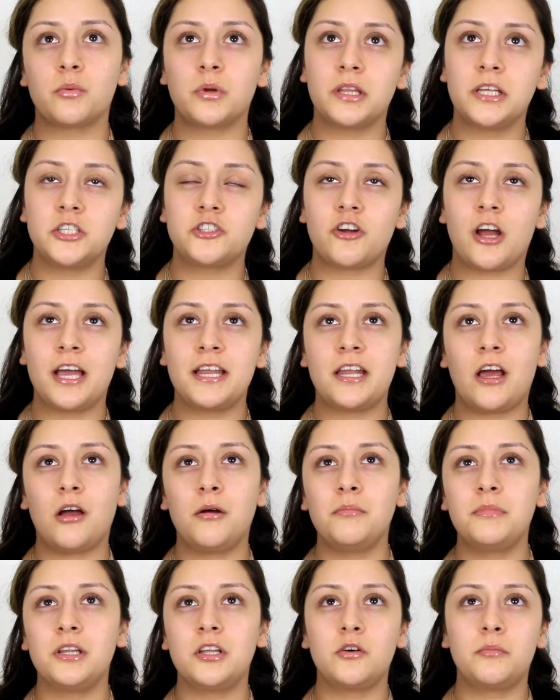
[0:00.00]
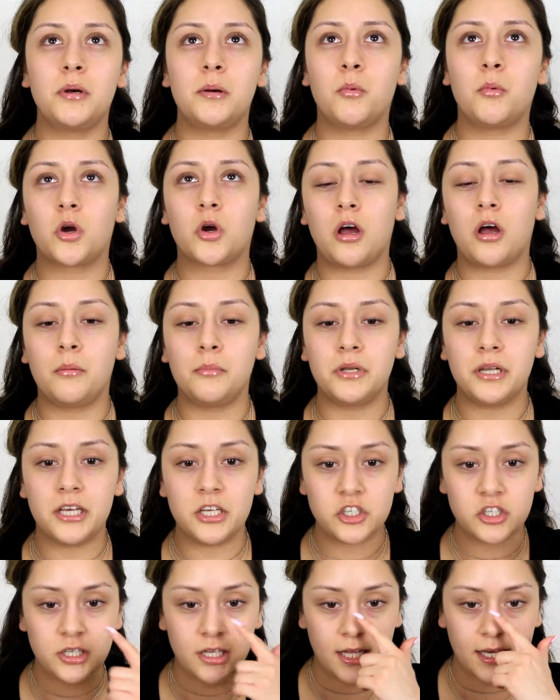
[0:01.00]
really dry. Now I'm a little bit more
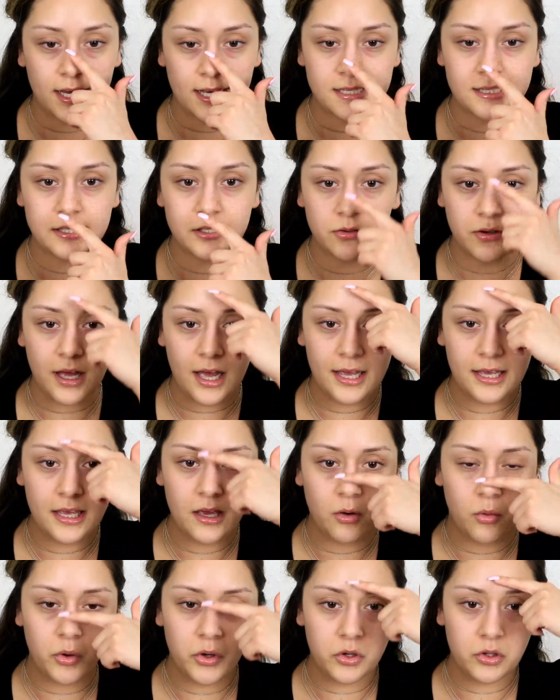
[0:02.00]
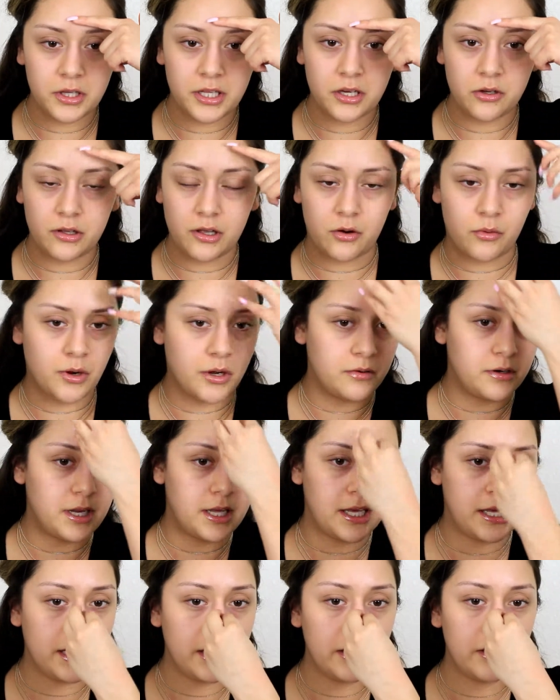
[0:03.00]
combination. Like I get oily around
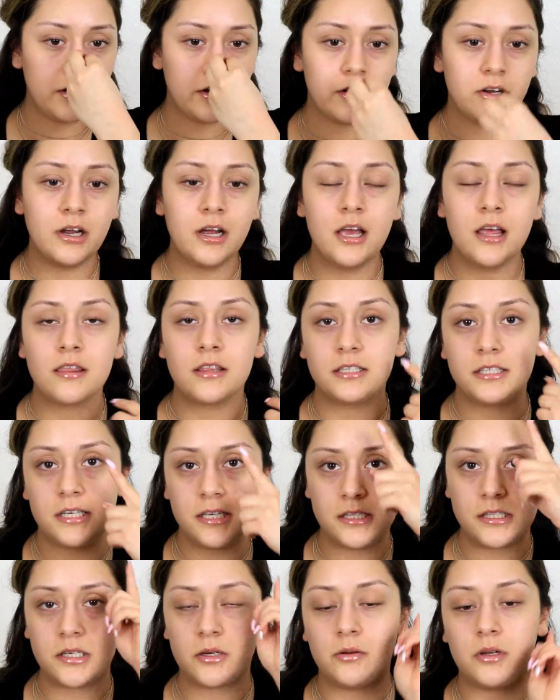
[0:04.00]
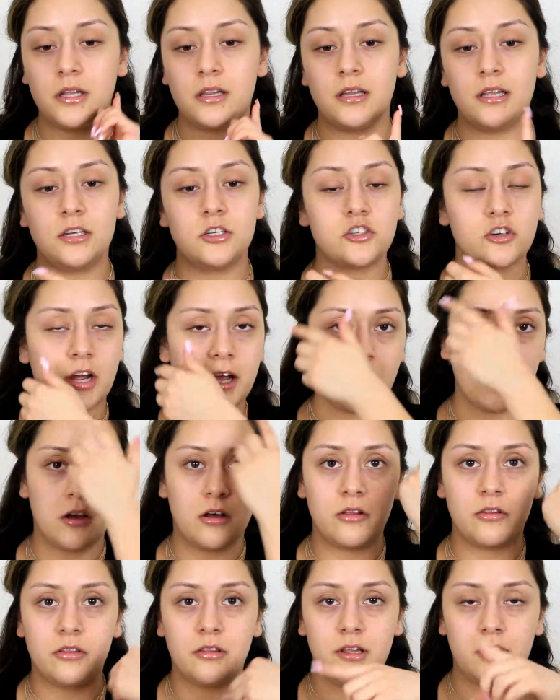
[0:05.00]
here, the T-zone, and then dry
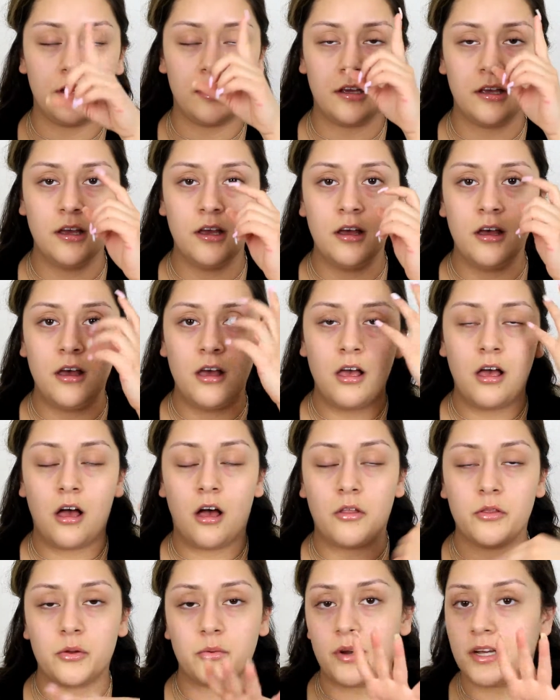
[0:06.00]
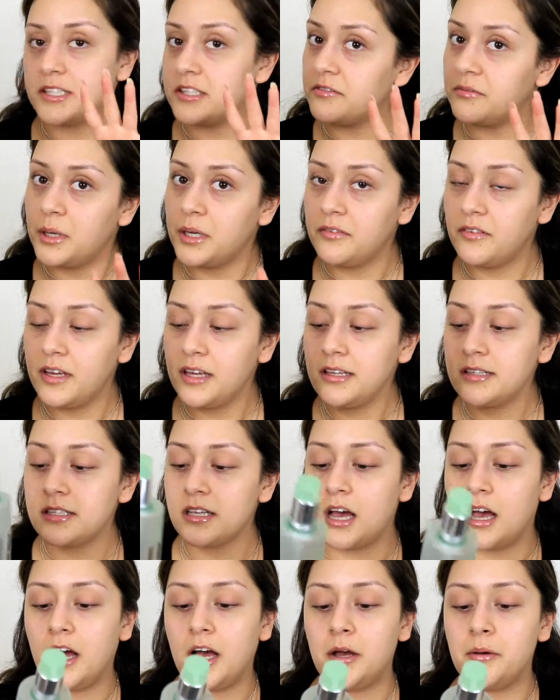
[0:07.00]
on the rest of my face.
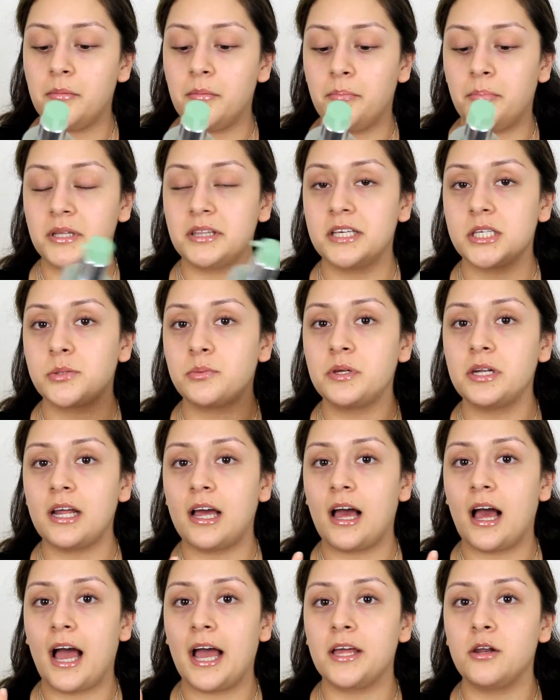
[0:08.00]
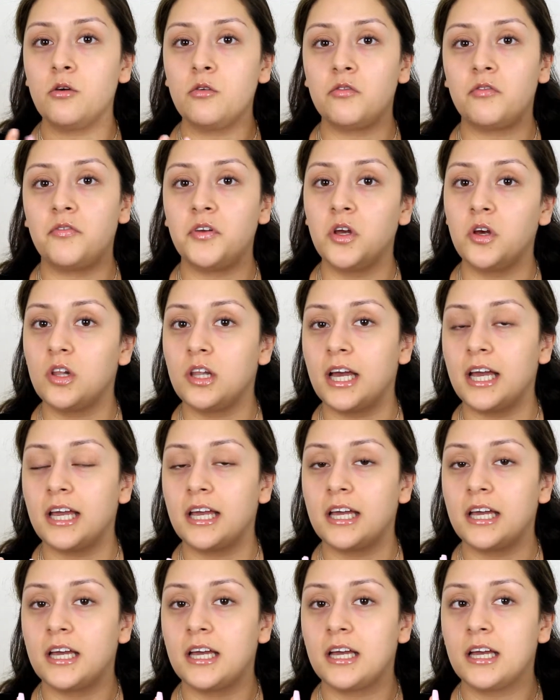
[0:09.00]
But this one, I don't feel
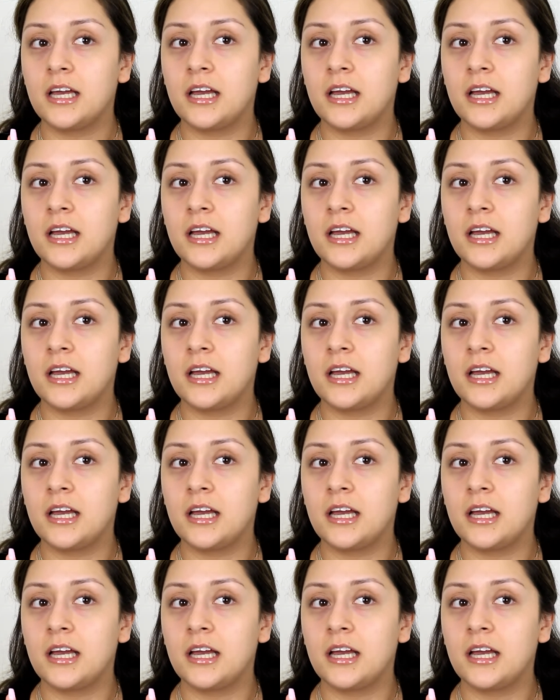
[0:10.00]
like